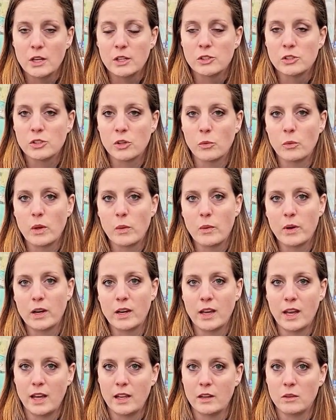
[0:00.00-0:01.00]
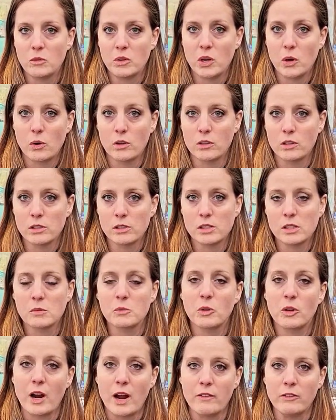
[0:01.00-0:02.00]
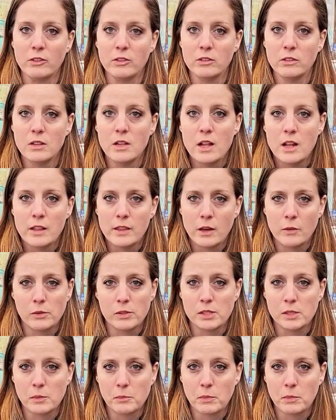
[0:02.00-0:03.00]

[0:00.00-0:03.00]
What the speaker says: So we went ahead and we ordered some gravel that was